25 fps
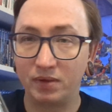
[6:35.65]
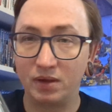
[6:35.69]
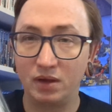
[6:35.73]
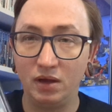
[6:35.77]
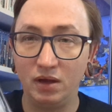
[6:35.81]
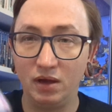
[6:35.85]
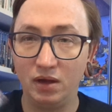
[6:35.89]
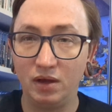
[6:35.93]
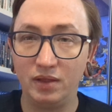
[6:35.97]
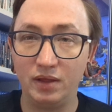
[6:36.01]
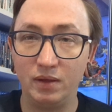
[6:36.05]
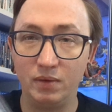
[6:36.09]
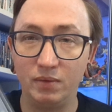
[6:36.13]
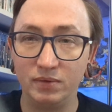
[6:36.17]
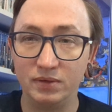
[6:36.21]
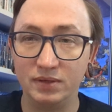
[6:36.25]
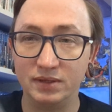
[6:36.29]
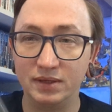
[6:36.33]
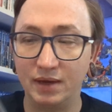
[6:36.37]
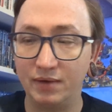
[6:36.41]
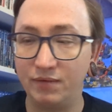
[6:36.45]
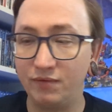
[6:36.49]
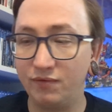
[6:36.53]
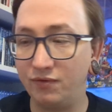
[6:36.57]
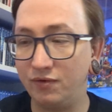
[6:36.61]
That it was
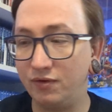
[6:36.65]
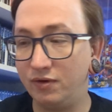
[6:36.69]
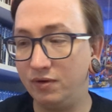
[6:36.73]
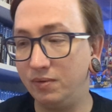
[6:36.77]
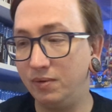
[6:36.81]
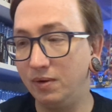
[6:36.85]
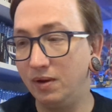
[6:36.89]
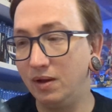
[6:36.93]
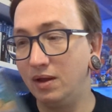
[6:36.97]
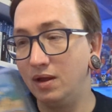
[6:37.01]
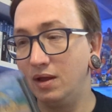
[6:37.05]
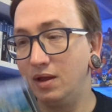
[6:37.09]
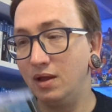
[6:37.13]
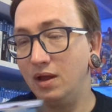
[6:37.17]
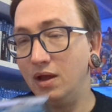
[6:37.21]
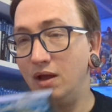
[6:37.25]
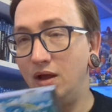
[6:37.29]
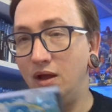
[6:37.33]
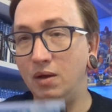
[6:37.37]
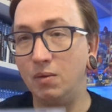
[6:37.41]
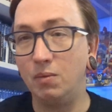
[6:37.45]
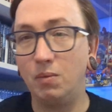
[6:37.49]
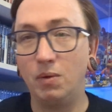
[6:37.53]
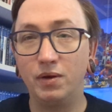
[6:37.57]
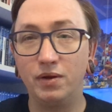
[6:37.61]
sent through.
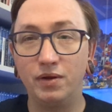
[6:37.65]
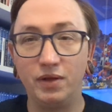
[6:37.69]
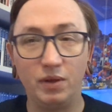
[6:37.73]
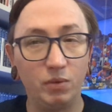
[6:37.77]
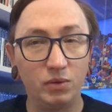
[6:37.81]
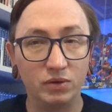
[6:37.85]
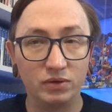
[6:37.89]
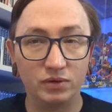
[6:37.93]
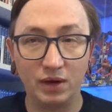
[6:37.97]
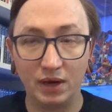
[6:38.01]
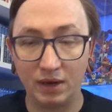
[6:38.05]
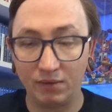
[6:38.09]
It wasn't